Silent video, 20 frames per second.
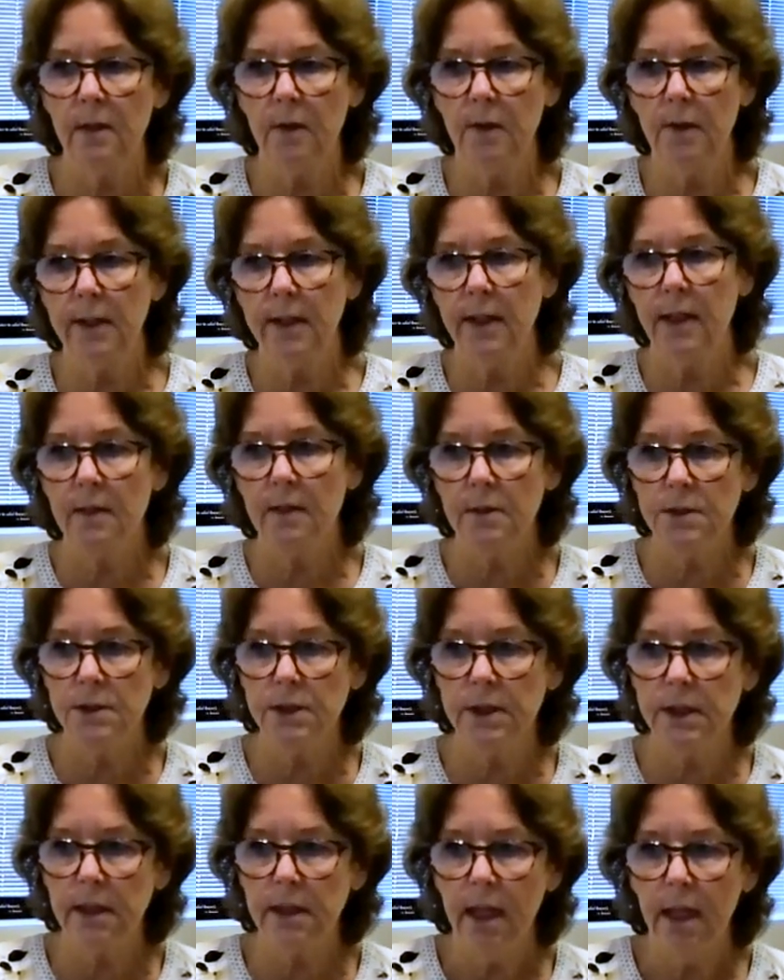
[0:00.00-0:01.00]
in
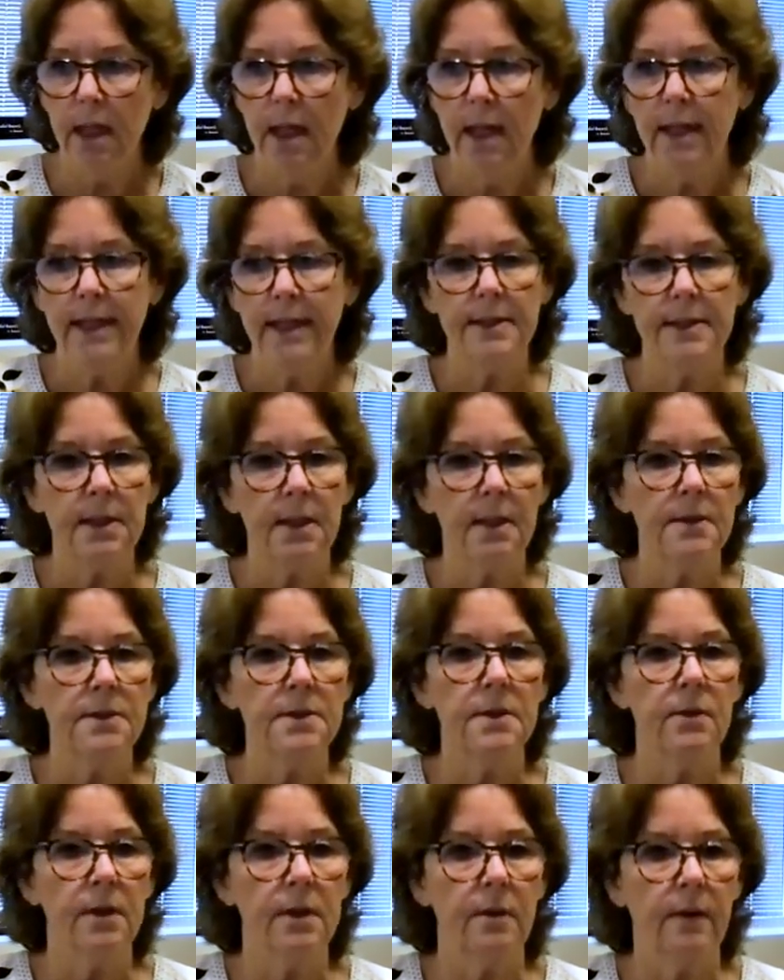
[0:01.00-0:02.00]
cardiology. It's
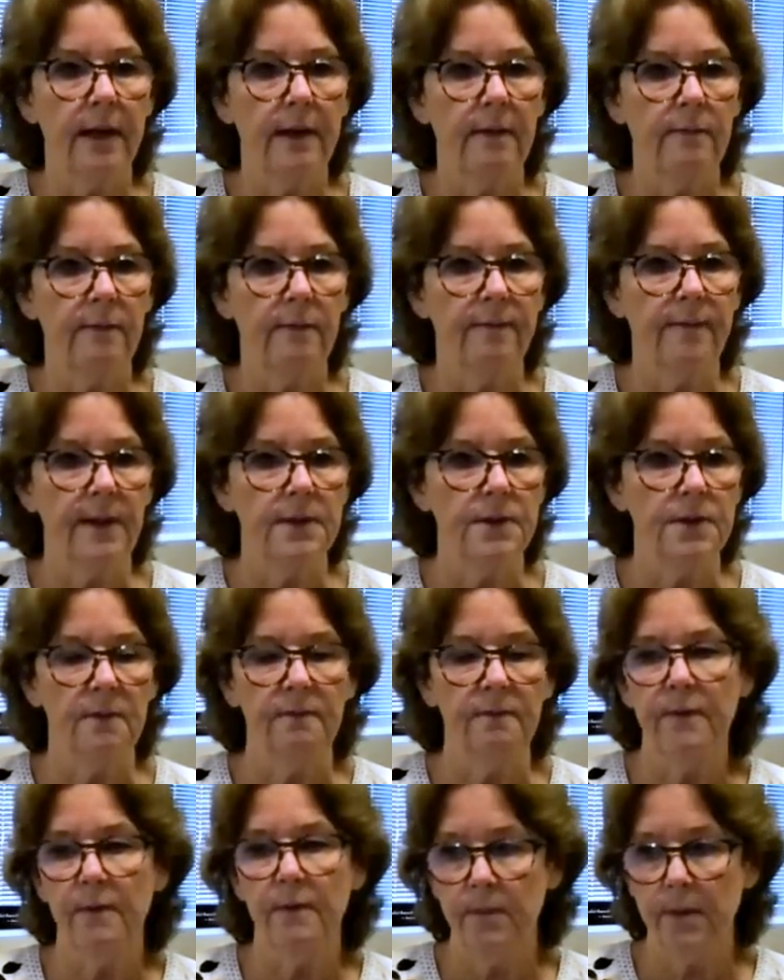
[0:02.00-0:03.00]
also a great
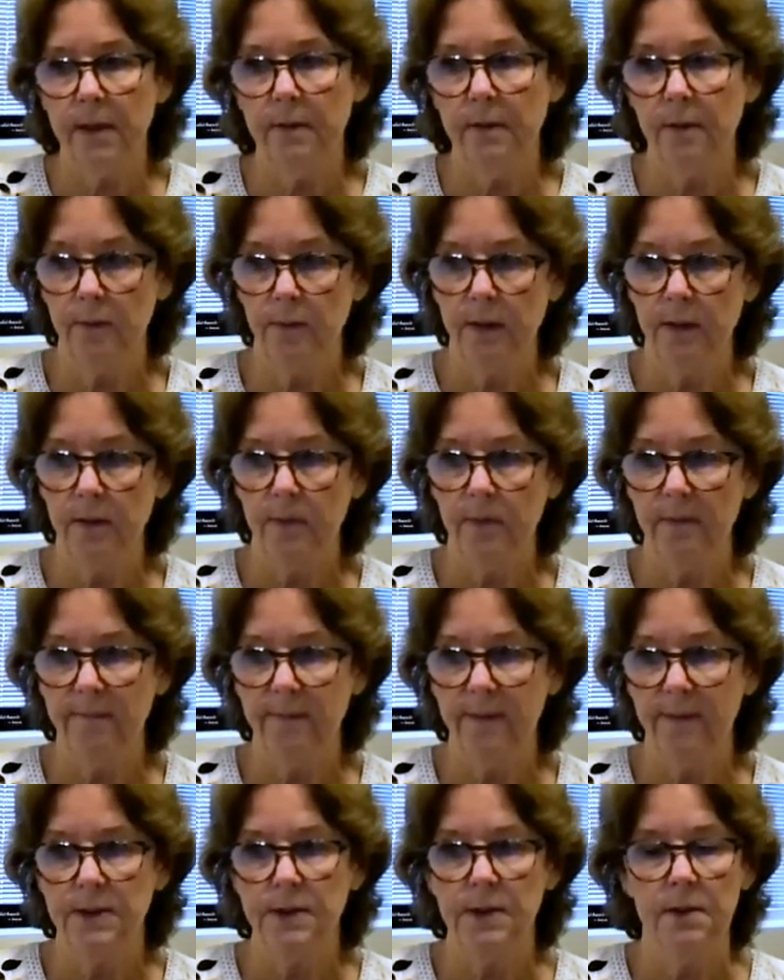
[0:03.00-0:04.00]
refresher for mid-career
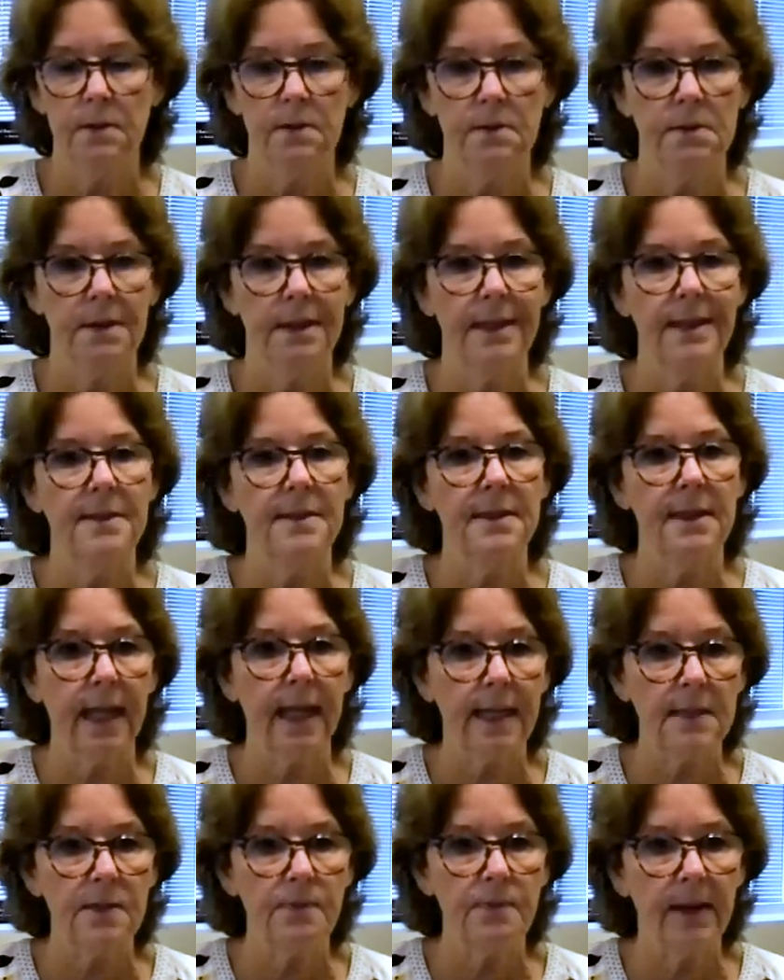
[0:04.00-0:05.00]
professionals. It's
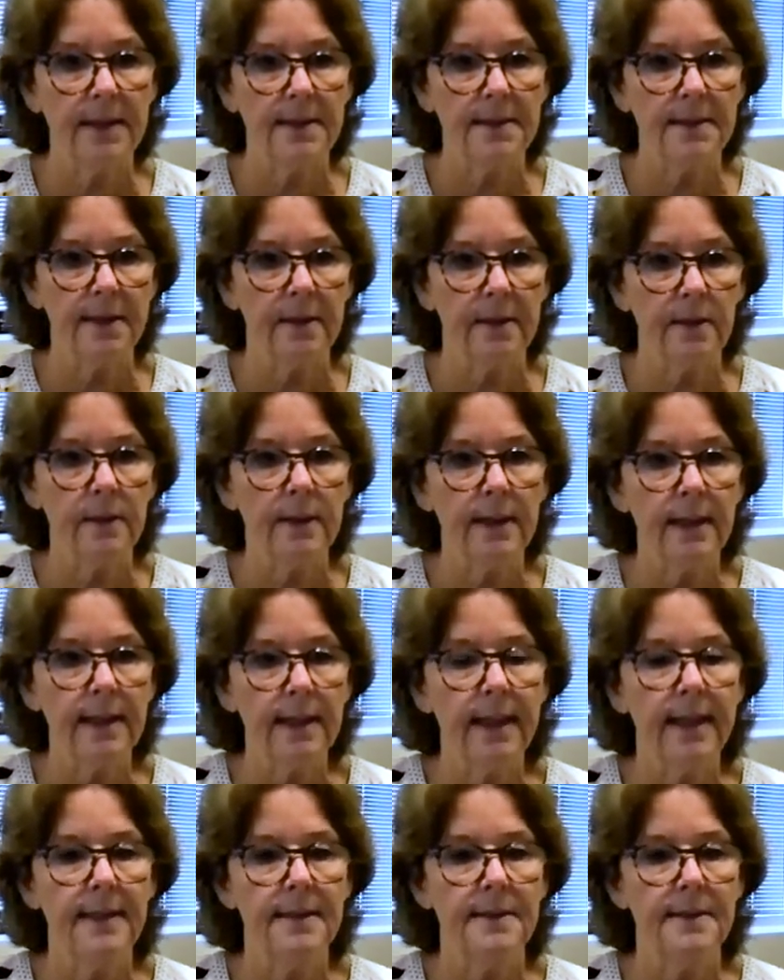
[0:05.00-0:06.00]
case-based
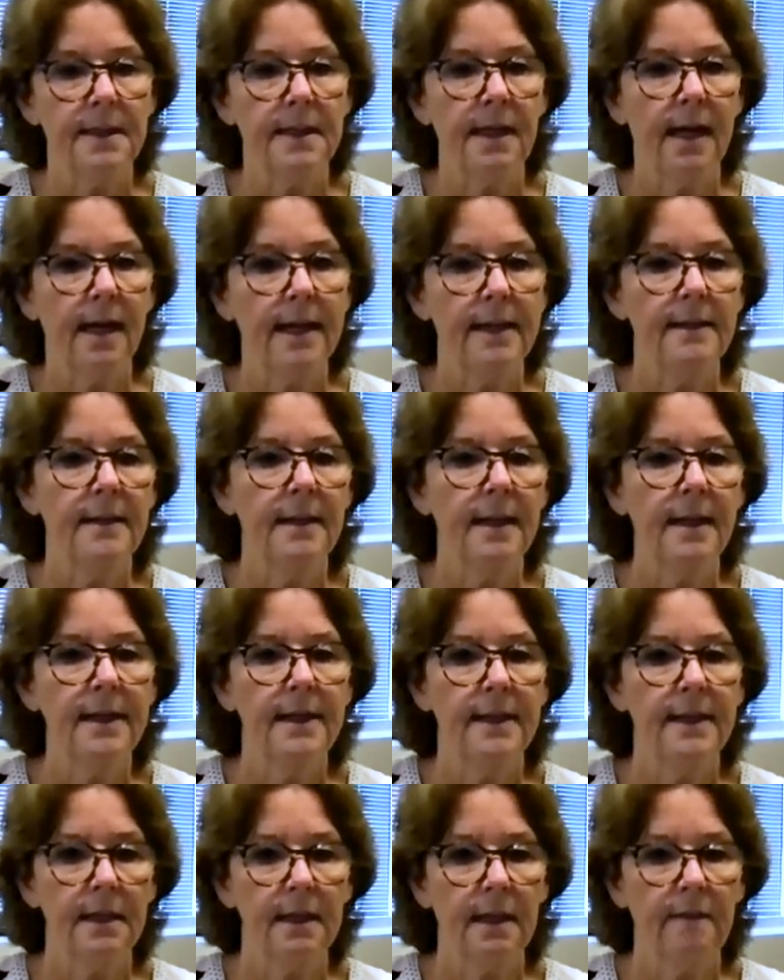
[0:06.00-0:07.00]
learning, it's
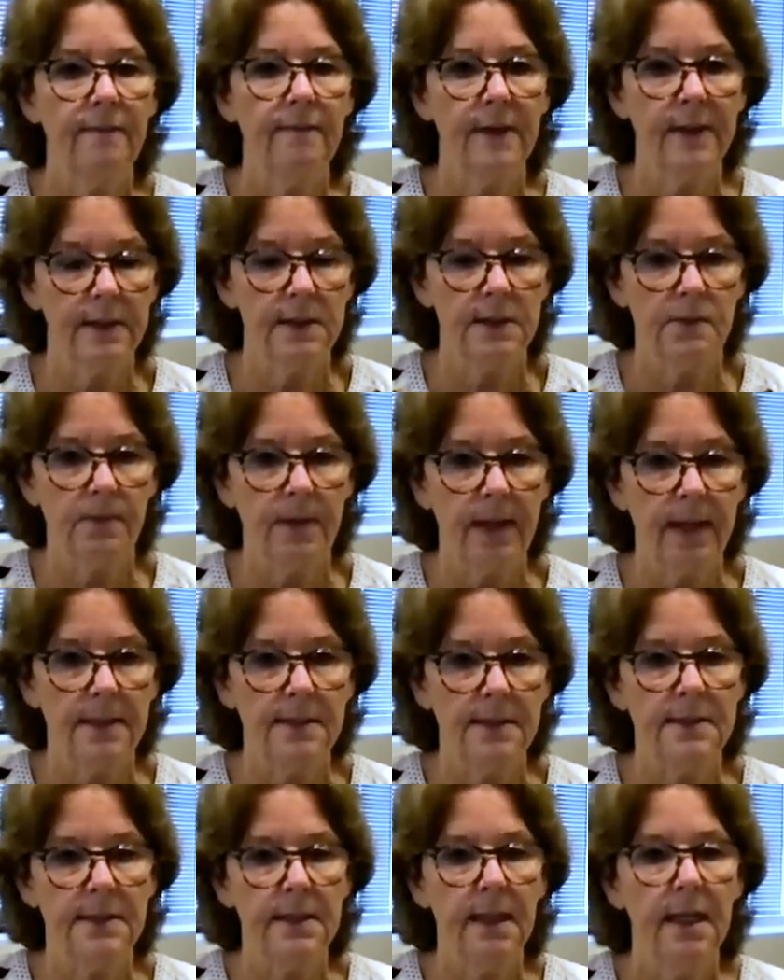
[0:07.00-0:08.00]
guideline and
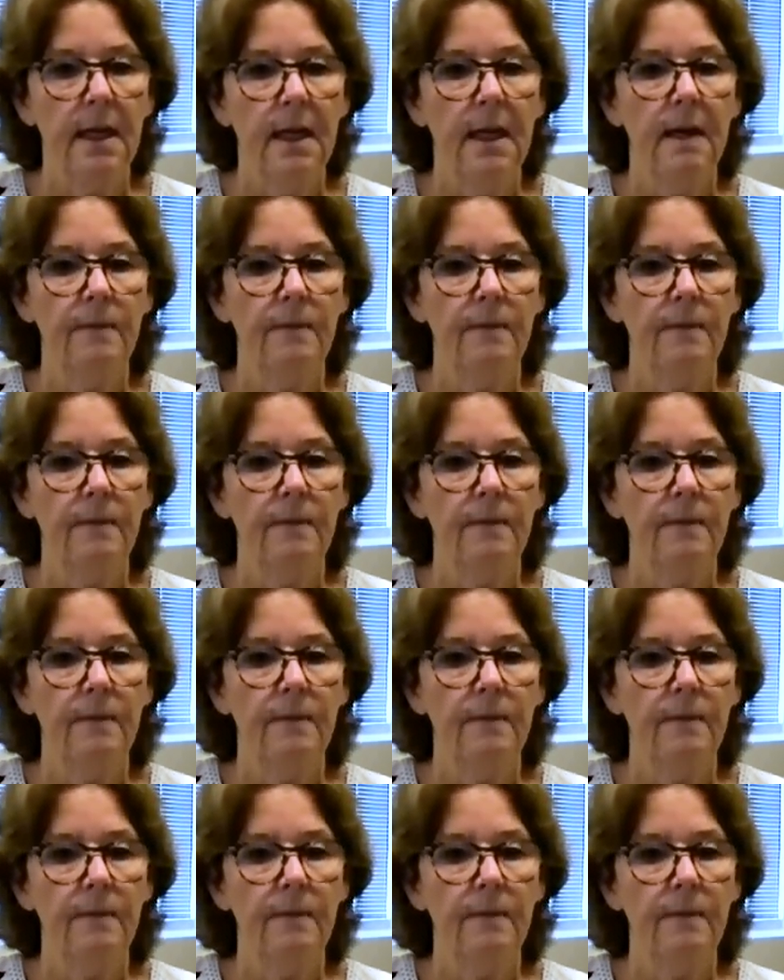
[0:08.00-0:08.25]
evidence-based